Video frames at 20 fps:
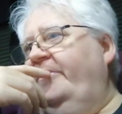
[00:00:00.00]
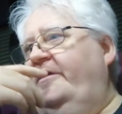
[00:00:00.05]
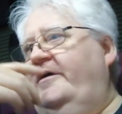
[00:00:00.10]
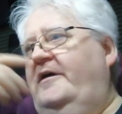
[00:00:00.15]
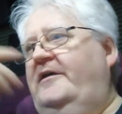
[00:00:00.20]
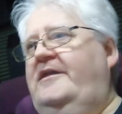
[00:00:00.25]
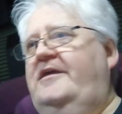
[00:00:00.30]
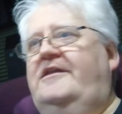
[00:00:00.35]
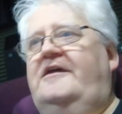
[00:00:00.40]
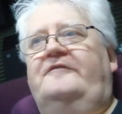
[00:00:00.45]

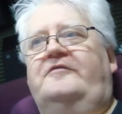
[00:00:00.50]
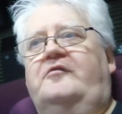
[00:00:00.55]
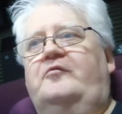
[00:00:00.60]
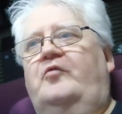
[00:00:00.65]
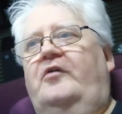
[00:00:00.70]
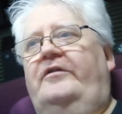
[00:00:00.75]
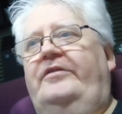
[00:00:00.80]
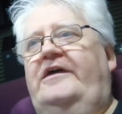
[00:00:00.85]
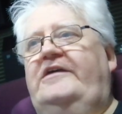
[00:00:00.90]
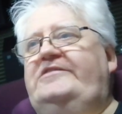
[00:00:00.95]
And then
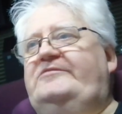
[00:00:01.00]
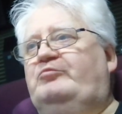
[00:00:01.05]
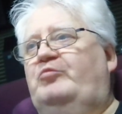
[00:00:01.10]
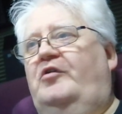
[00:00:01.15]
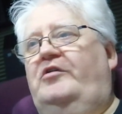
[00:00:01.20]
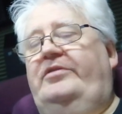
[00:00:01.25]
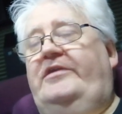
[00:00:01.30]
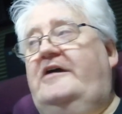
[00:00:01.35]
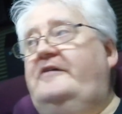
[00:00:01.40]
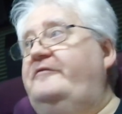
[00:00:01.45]
everyone then
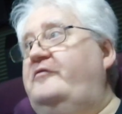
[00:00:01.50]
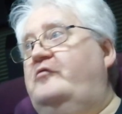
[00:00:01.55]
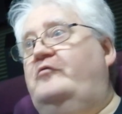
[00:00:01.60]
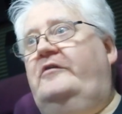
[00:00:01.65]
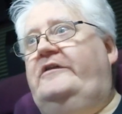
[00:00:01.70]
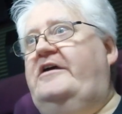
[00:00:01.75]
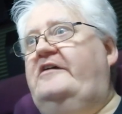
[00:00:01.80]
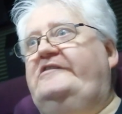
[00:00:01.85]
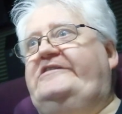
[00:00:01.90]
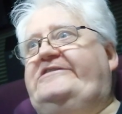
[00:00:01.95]
want
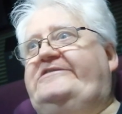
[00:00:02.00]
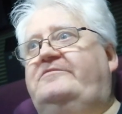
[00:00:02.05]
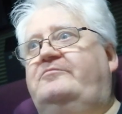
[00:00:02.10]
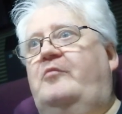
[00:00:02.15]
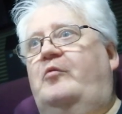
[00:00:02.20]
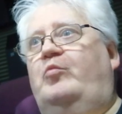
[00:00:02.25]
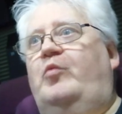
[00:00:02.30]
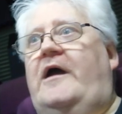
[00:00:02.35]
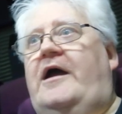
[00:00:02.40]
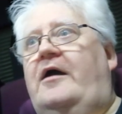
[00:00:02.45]
everyone else,
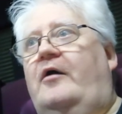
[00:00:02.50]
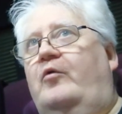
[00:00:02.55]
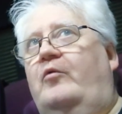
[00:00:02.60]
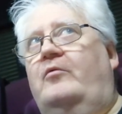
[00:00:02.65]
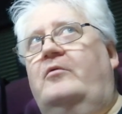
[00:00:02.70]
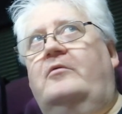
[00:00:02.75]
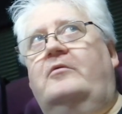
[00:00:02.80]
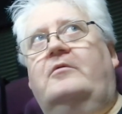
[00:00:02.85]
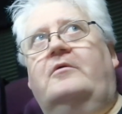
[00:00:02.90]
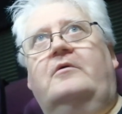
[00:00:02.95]
wow,
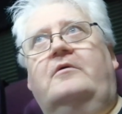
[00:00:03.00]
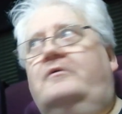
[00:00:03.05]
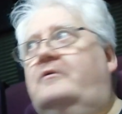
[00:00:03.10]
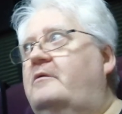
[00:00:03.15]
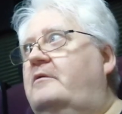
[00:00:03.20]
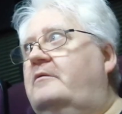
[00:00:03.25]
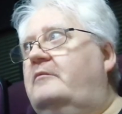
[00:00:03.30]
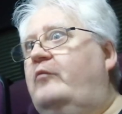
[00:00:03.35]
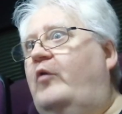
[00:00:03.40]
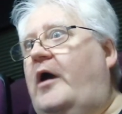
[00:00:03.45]

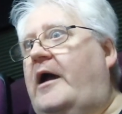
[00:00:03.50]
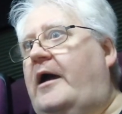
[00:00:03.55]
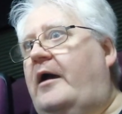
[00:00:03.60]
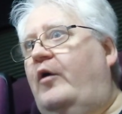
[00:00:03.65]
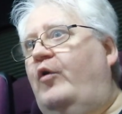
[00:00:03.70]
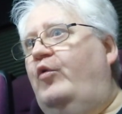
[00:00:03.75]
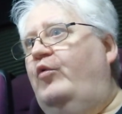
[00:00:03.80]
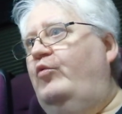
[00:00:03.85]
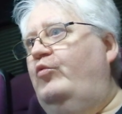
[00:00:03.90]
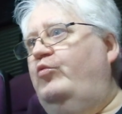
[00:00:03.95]

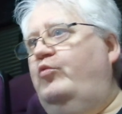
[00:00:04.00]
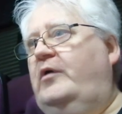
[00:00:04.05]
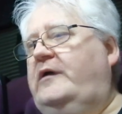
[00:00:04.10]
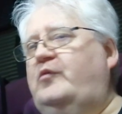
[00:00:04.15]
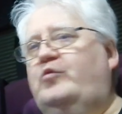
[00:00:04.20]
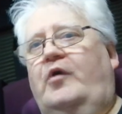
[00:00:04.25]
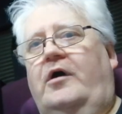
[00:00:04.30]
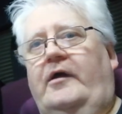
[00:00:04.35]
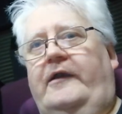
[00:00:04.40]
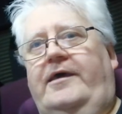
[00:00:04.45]
wow, we
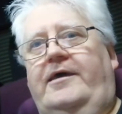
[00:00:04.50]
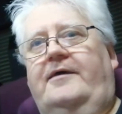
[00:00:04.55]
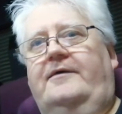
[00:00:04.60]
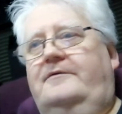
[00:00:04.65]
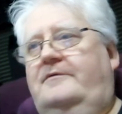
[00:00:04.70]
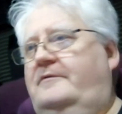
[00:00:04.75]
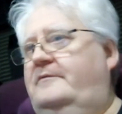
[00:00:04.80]
want it.